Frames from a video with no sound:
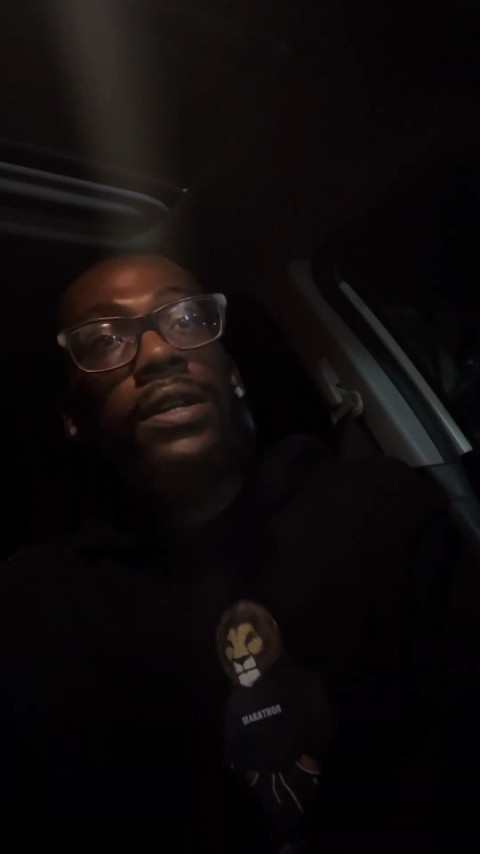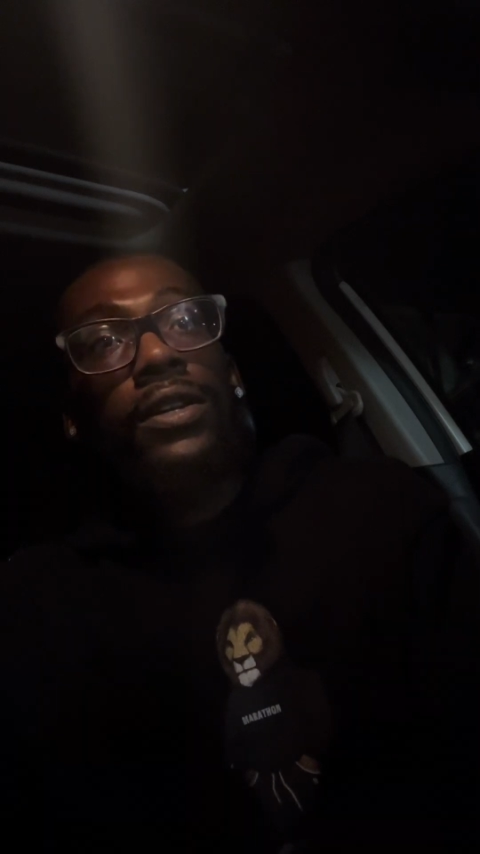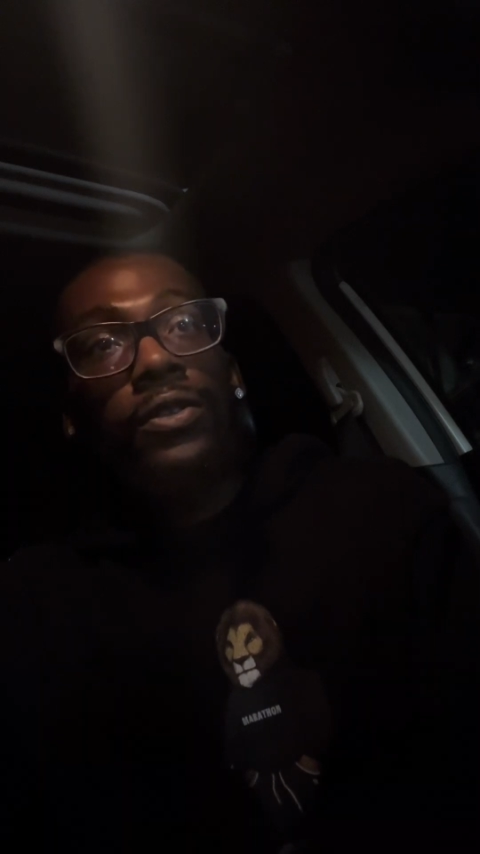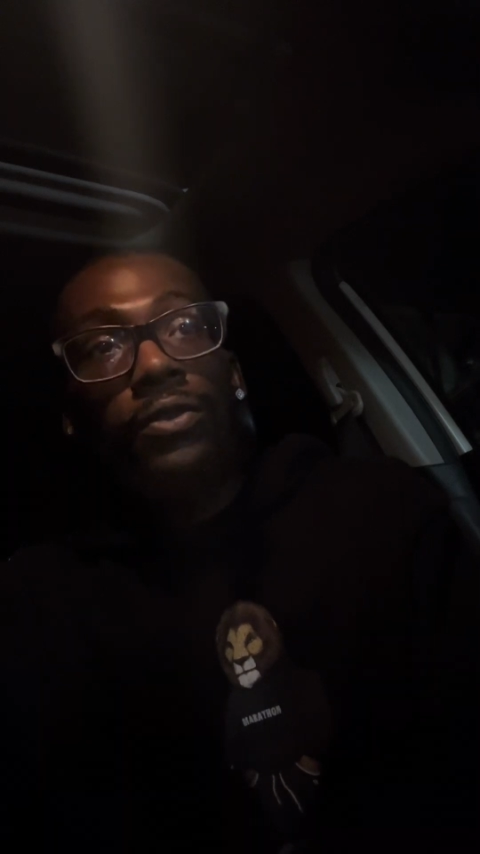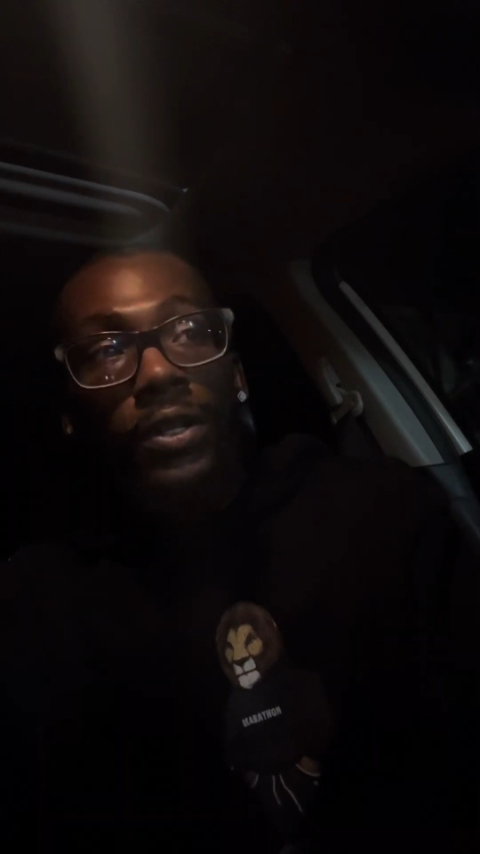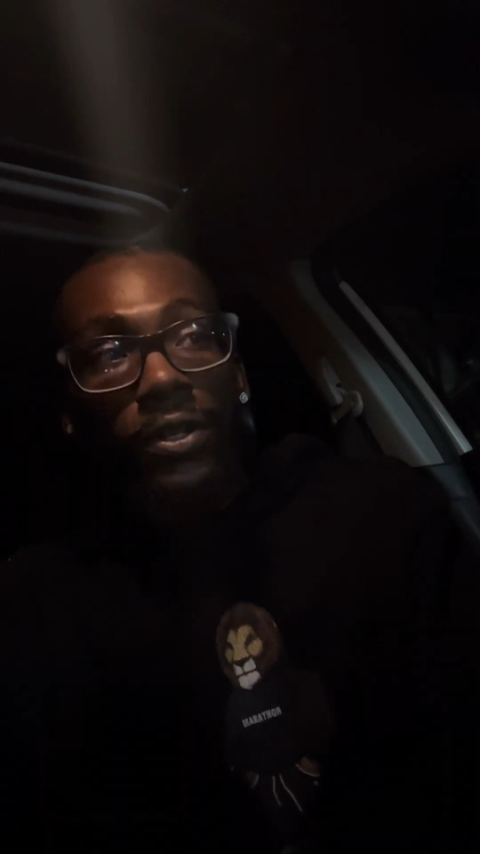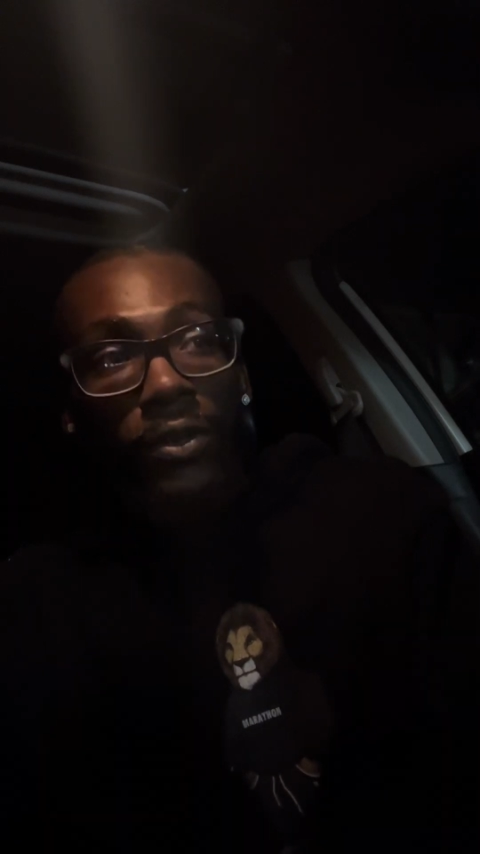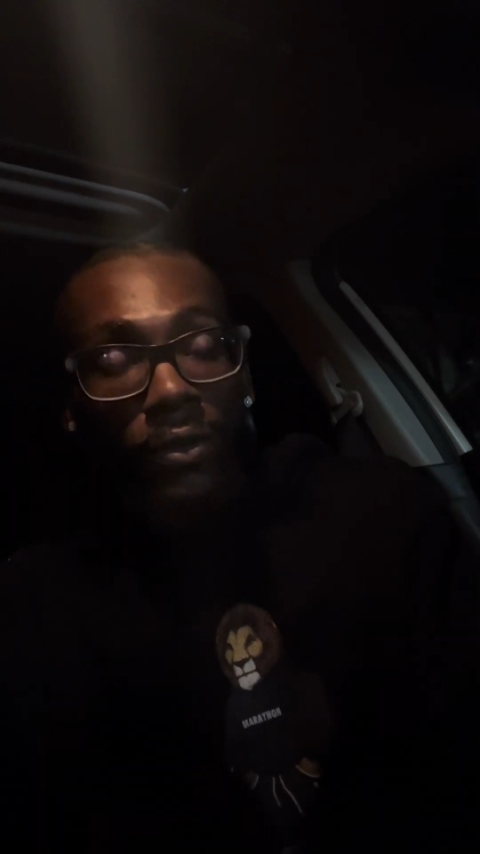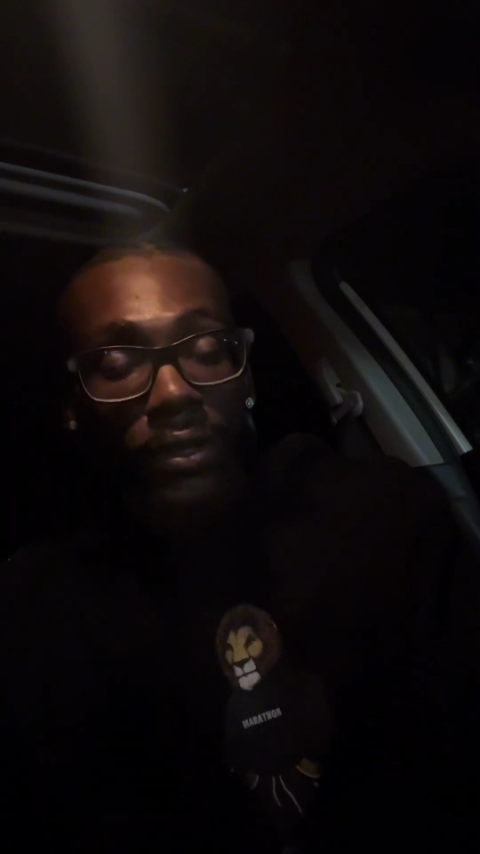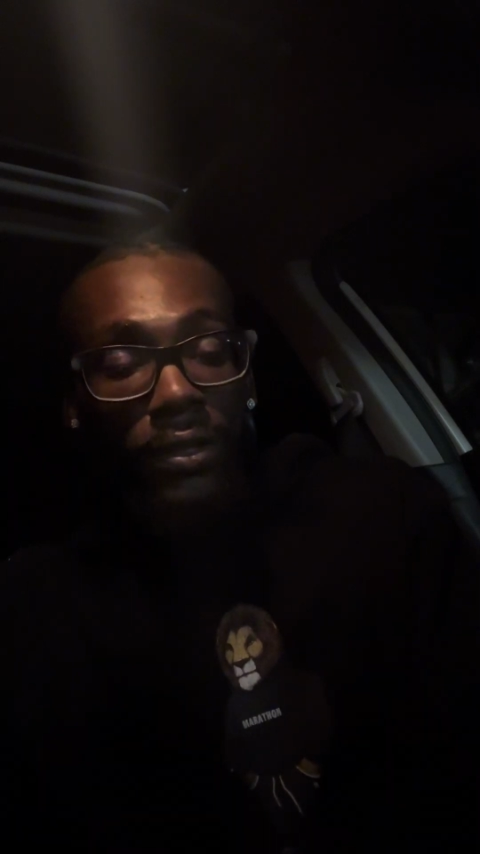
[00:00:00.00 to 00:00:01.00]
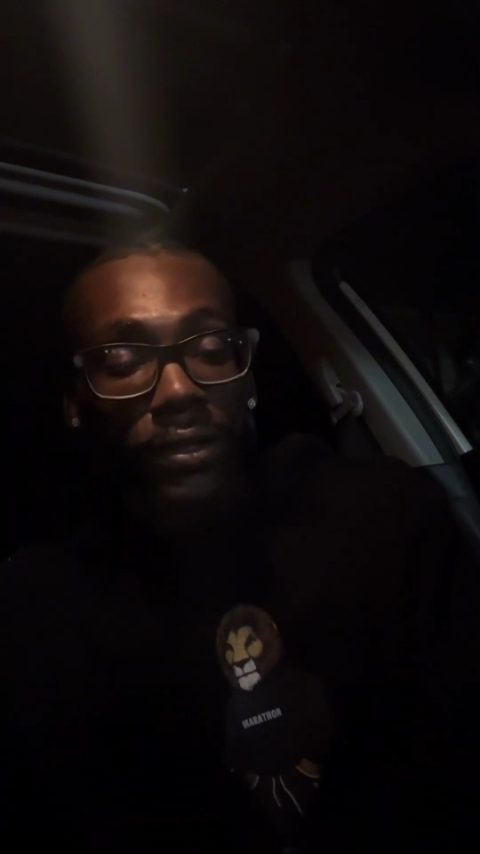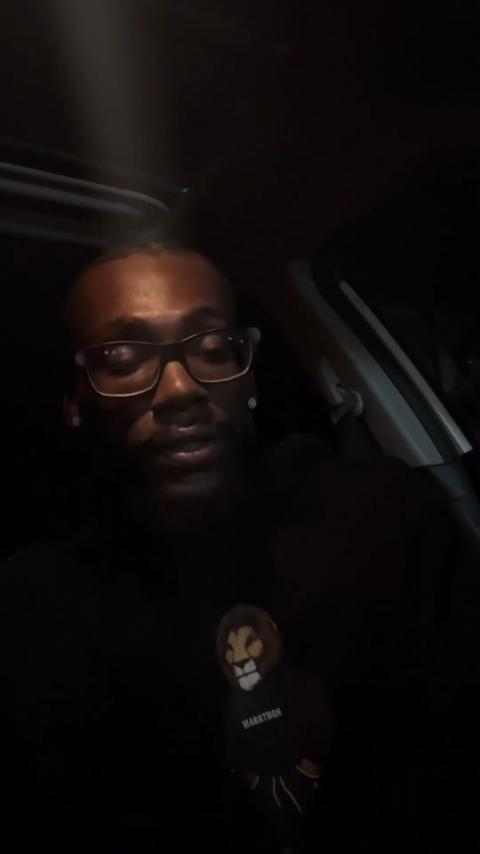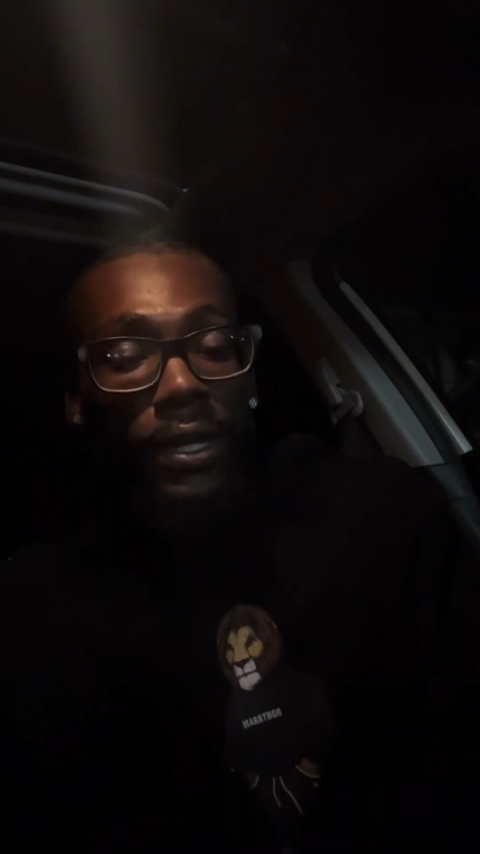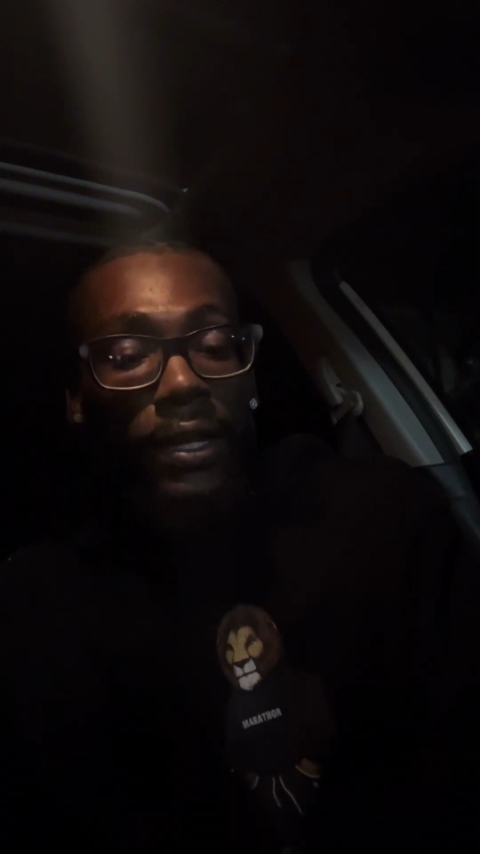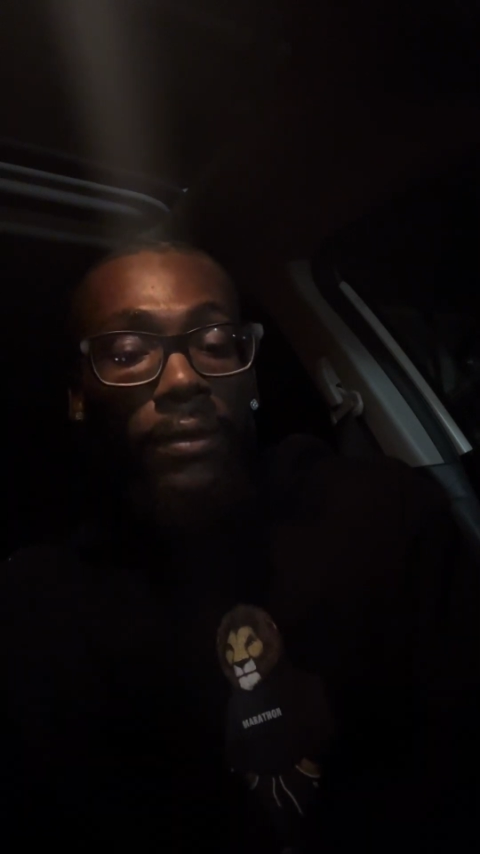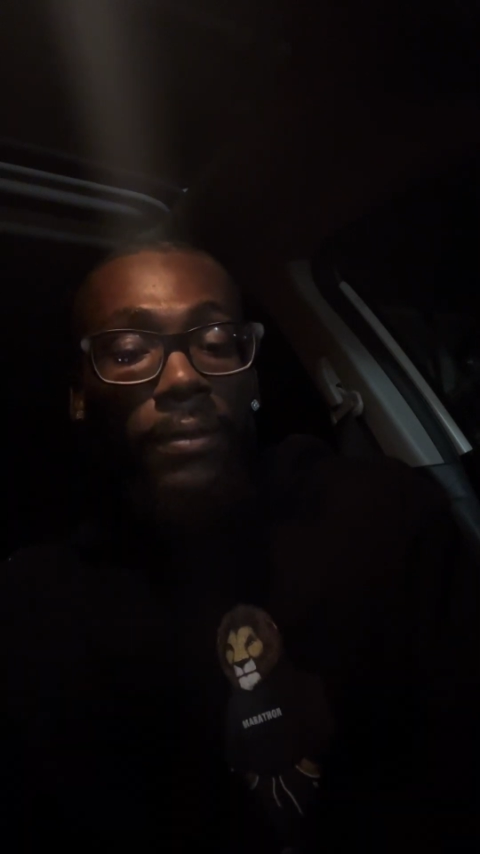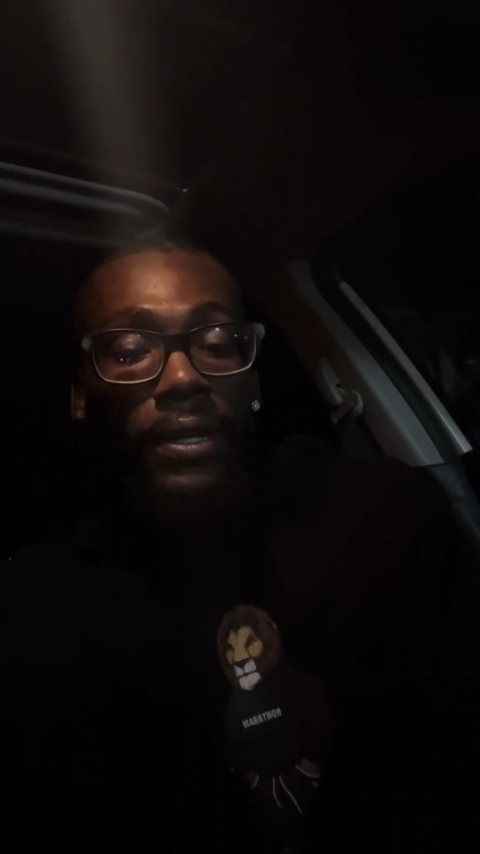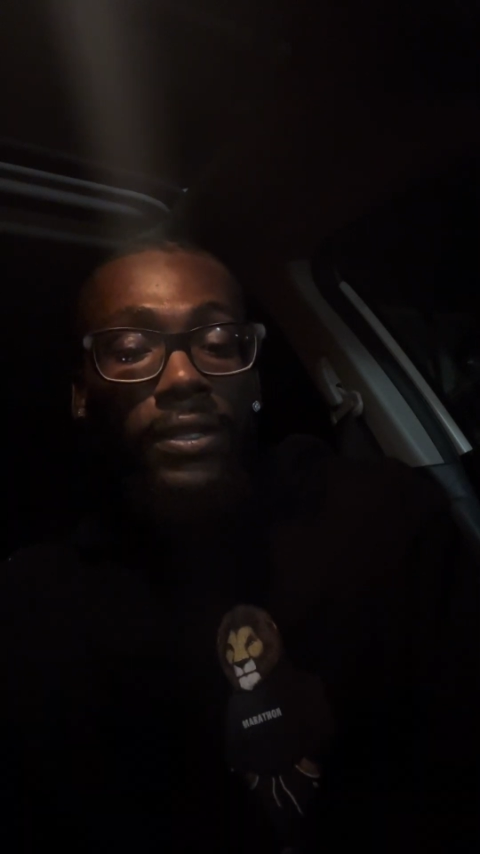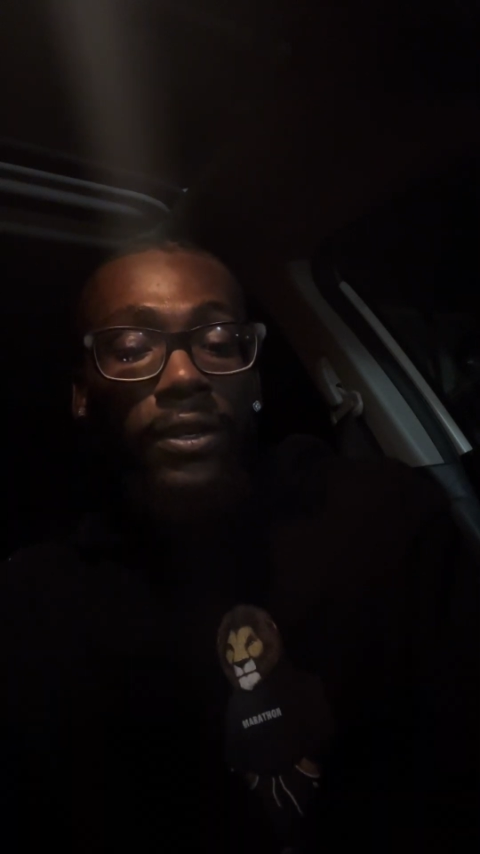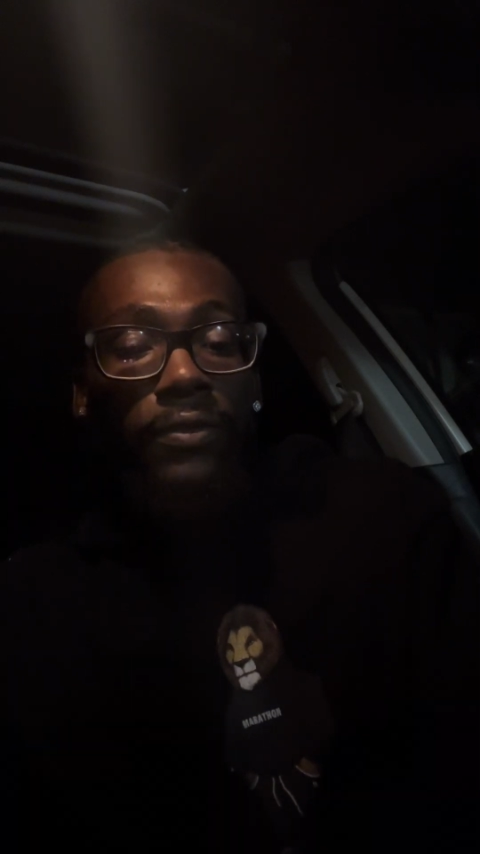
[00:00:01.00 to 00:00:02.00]
you can do this. Telling
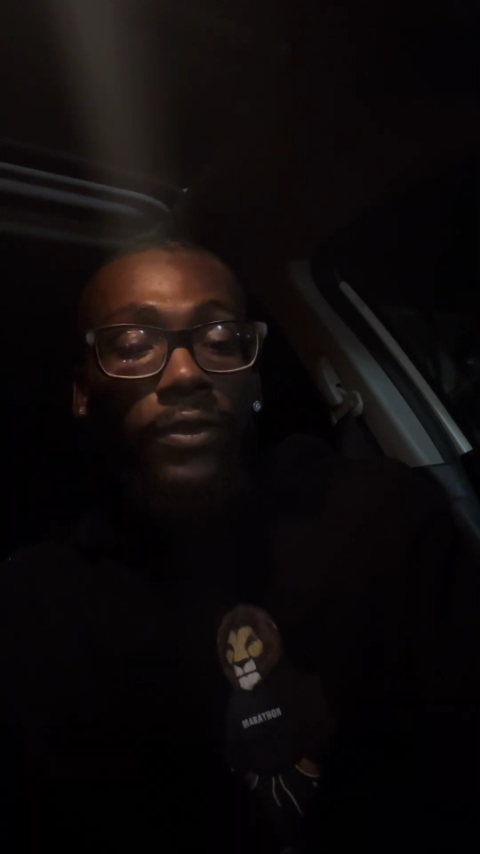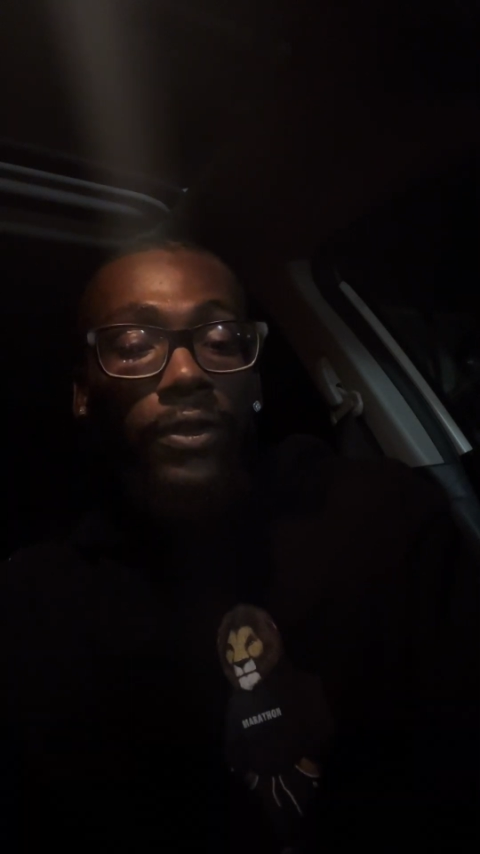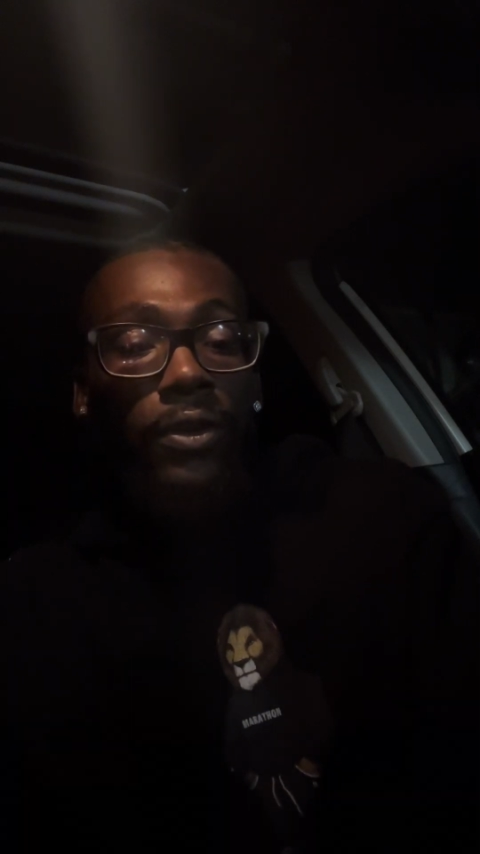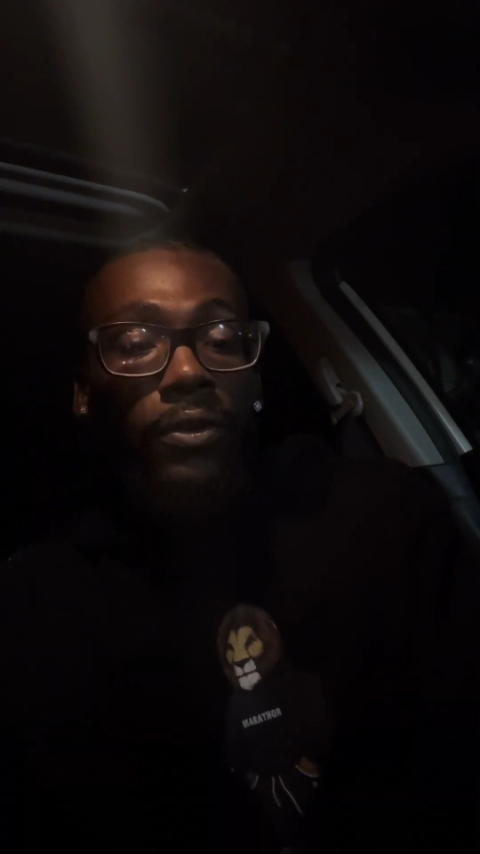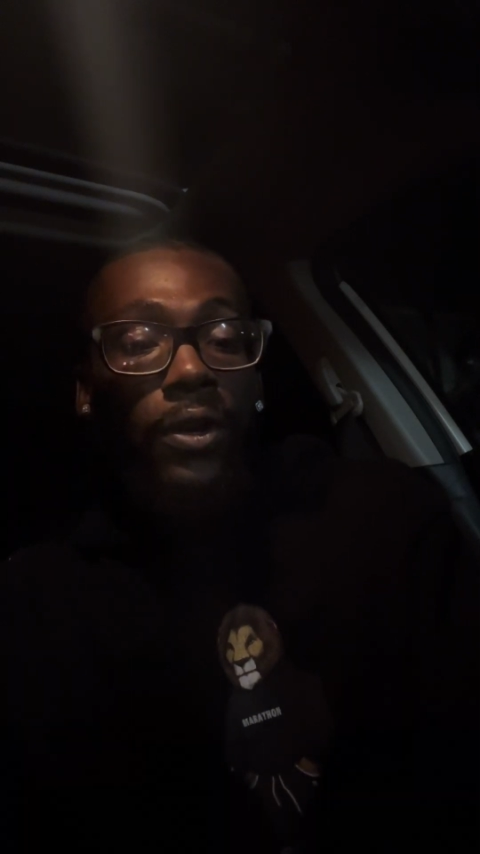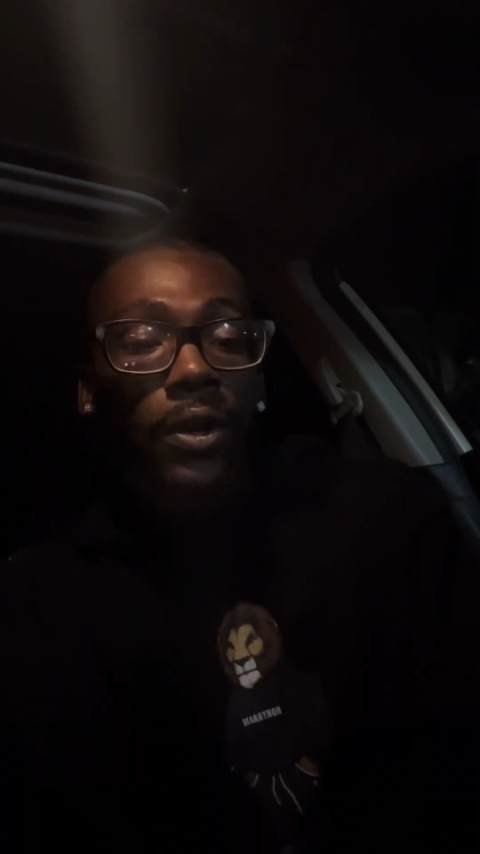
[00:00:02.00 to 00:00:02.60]
myself, you know,